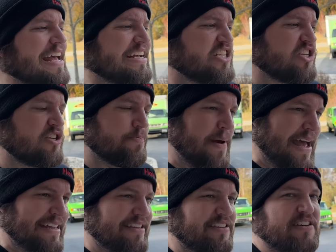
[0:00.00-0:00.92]

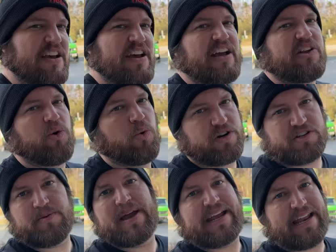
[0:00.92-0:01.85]
expense in order
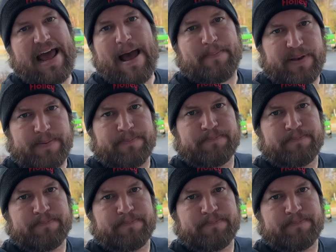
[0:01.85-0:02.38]
to make it happen.